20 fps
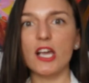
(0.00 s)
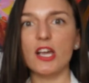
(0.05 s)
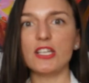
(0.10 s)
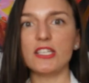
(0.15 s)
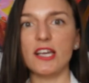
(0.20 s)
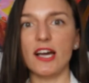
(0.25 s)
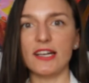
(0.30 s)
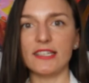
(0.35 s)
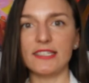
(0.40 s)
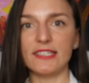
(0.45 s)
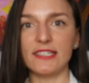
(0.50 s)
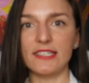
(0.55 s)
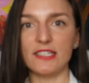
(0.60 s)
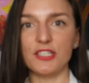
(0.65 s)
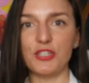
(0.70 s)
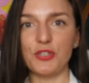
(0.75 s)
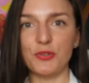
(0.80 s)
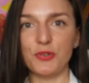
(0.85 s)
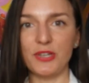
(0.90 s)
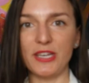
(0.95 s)

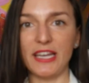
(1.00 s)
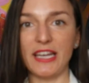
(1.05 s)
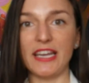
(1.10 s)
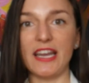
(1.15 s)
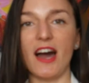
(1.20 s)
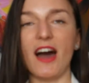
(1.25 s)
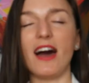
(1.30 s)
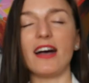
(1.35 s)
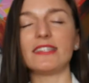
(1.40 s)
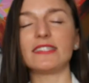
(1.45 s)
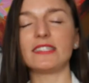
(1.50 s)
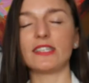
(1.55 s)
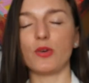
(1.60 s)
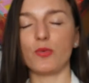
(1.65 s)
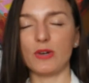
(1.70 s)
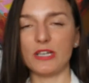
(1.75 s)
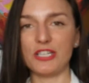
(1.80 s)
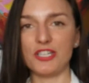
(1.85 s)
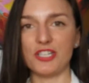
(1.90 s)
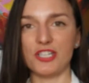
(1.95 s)
Because tune in, ask the
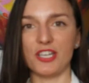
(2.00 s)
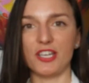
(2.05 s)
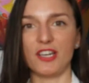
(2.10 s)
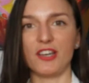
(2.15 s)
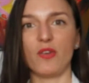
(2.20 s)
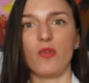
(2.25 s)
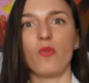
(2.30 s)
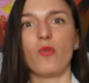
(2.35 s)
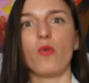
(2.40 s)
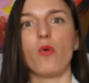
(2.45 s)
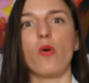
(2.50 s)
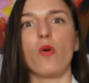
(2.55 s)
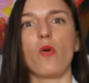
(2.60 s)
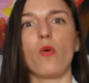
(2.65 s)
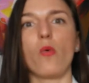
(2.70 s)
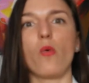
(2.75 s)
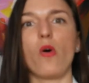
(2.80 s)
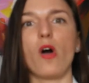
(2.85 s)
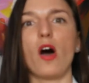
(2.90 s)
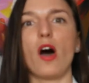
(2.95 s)
question,
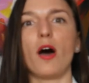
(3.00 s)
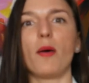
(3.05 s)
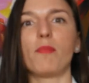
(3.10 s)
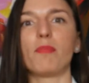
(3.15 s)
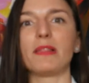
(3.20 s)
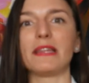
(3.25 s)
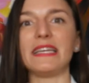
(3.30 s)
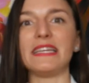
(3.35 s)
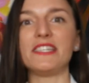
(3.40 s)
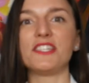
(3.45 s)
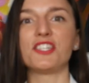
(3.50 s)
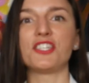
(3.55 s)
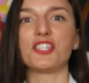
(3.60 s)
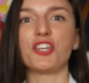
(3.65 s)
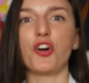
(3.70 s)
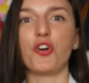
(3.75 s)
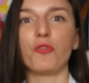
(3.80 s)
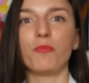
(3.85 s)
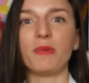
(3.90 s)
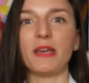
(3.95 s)
please
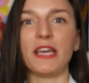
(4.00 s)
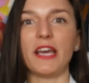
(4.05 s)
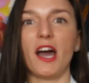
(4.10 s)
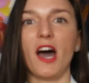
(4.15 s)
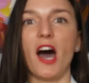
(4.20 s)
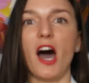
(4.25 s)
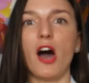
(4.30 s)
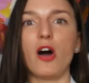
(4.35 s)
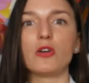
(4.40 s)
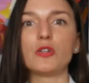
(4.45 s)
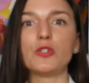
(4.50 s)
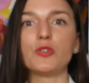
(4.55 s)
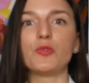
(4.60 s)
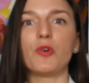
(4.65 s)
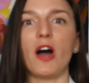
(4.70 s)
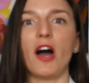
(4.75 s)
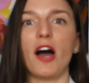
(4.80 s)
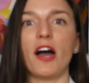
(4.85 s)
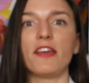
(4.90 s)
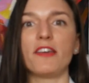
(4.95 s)
show me, how
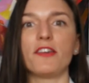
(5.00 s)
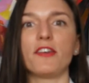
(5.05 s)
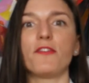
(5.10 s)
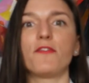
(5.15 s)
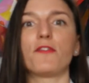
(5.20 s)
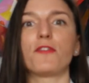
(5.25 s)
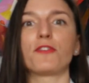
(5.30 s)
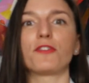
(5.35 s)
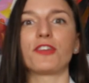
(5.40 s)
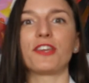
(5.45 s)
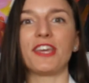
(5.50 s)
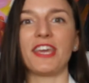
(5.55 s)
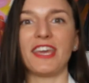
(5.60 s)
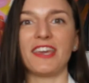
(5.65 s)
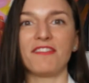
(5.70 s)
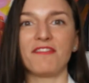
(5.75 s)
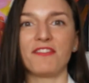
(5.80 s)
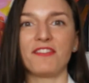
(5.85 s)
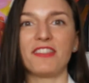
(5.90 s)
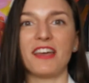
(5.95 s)
do I
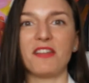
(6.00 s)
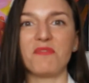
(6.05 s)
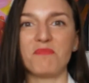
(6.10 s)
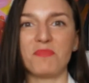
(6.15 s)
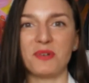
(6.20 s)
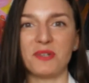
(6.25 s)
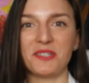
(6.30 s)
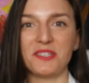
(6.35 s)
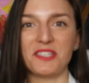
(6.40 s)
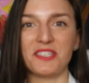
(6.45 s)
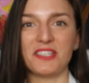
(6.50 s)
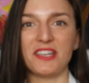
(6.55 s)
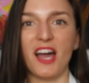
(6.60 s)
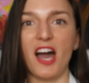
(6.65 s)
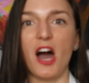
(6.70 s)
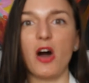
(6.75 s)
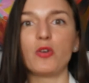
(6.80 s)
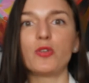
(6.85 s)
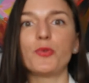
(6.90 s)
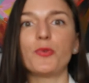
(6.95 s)
forgive that person?
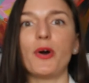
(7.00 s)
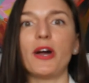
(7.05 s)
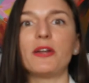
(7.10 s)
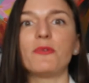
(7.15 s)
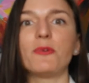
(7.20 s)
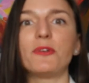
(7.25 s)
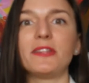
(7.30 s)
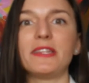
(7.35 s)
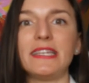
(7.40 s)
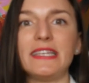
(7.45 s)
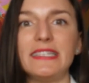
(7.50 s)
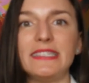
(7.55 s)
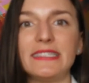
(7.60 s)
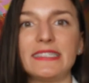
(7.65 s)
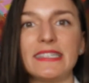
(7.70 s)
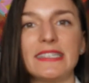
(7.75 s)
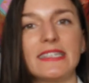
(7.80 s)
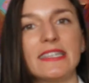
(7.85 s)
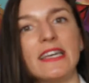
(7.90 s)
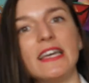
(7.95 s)
How do I
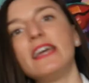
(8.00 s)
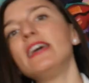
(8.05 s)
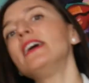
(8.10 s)
release it?